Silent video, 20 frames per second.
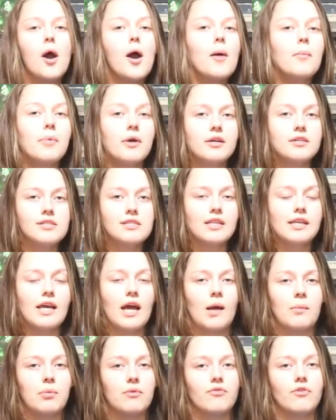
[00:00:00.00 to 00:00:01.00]
Personally, I
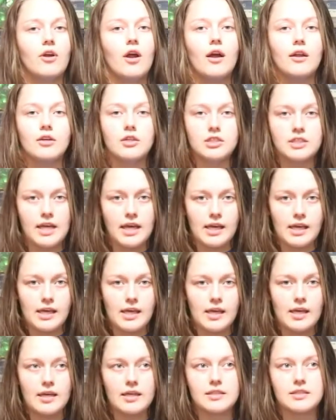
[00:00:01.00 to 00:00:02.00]
prefer under tank
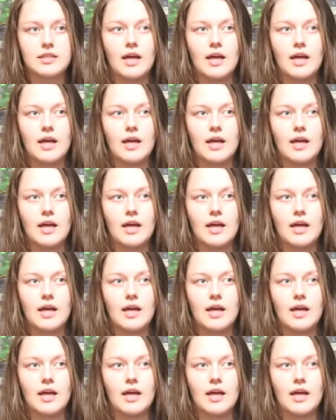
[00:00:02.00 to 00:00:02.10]
heat.